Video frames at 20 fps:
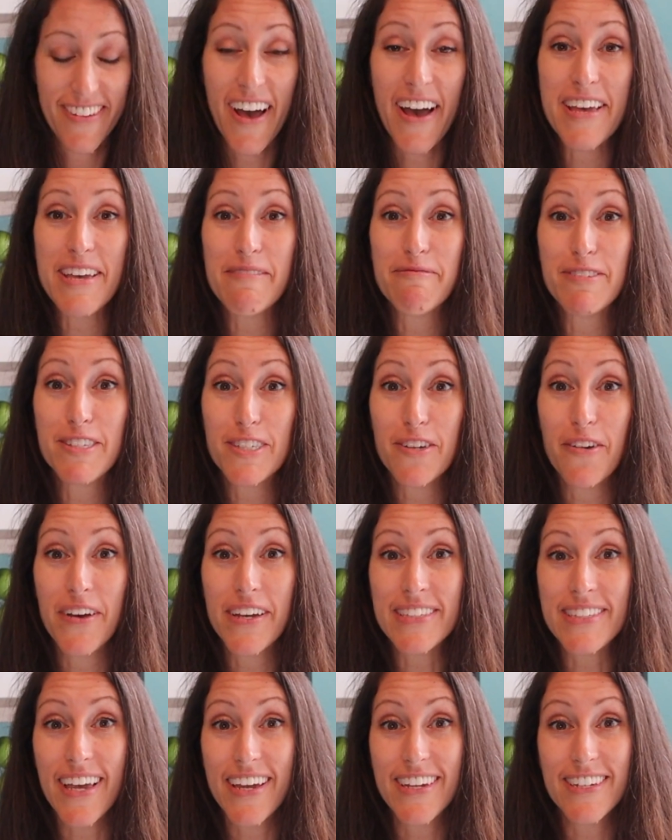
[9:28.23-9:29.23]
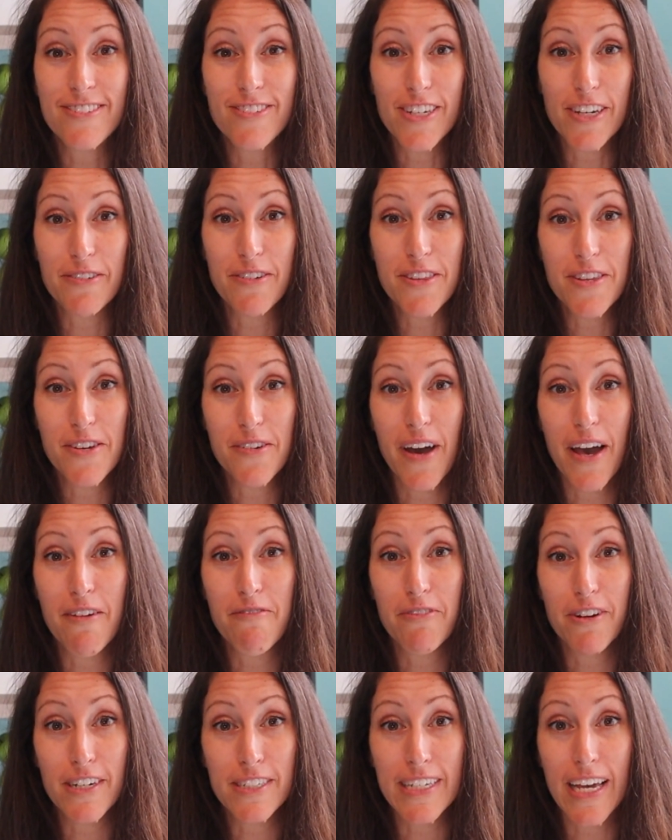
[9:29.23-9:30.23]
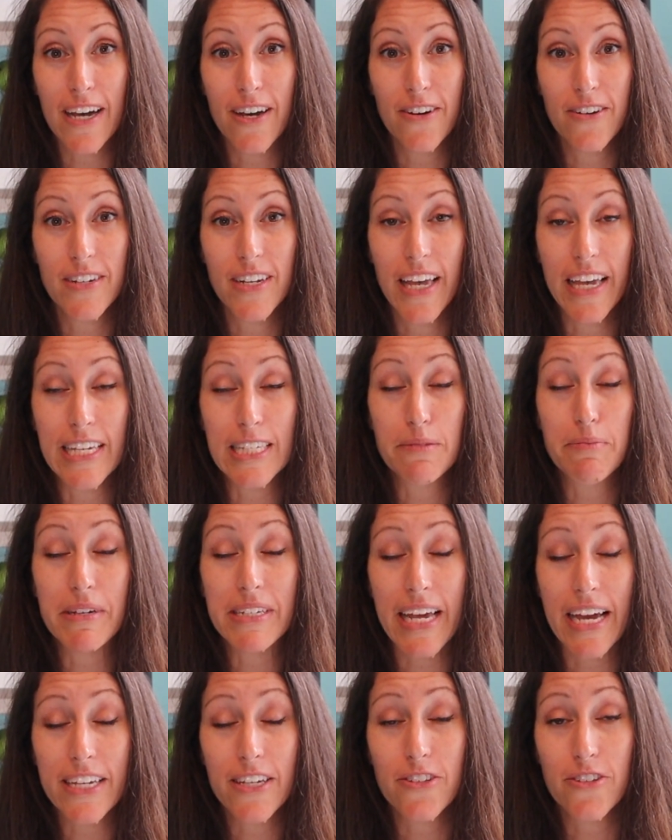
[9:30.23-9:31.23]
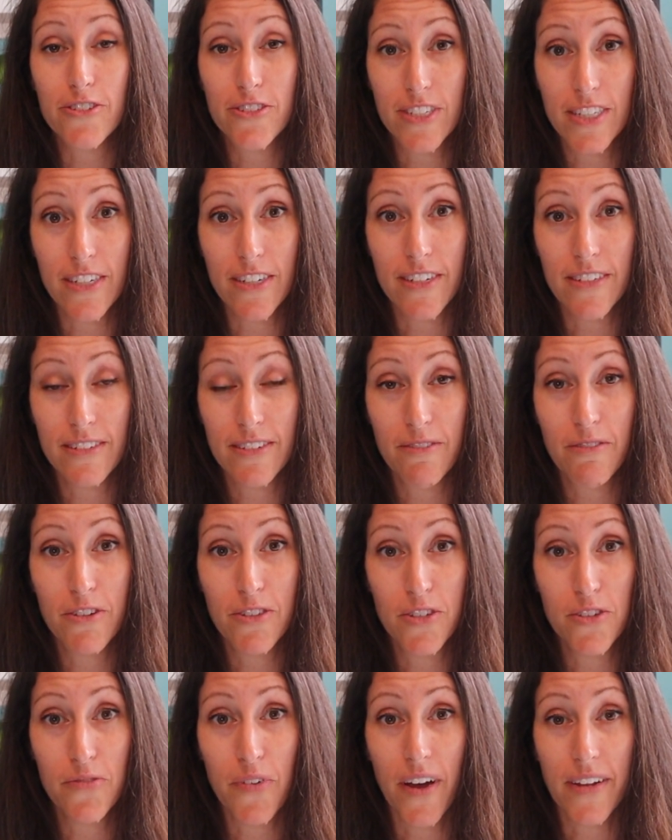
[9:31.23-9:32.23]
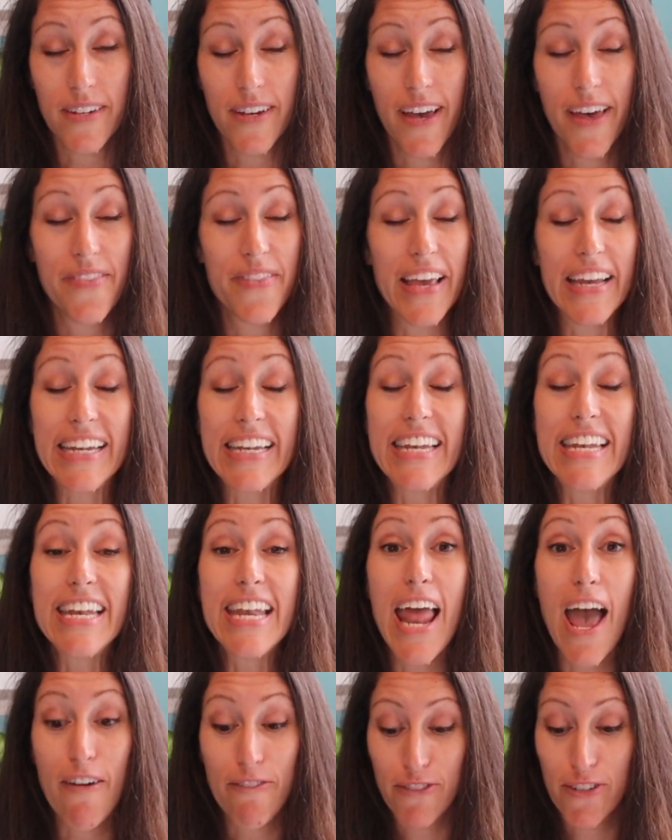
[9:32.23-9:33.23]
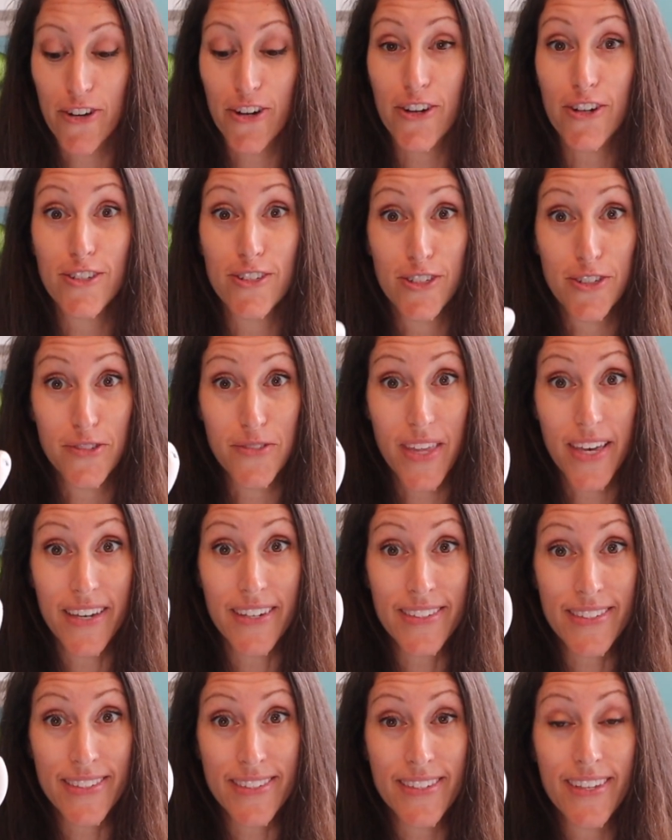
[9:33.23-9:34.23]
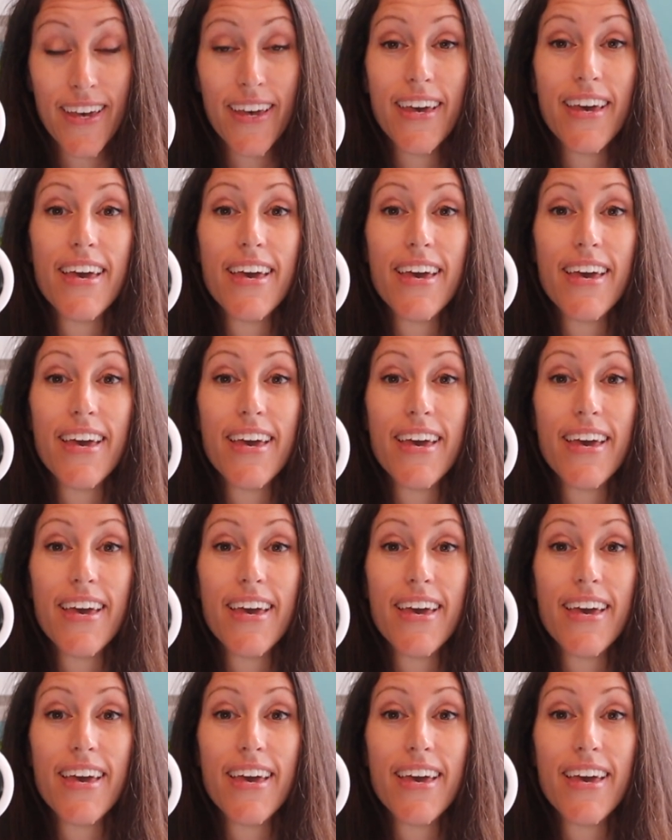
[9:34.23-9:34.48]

I am so excited to share with you, I've worked out a spectacular deal with Nuvana, and they never do this.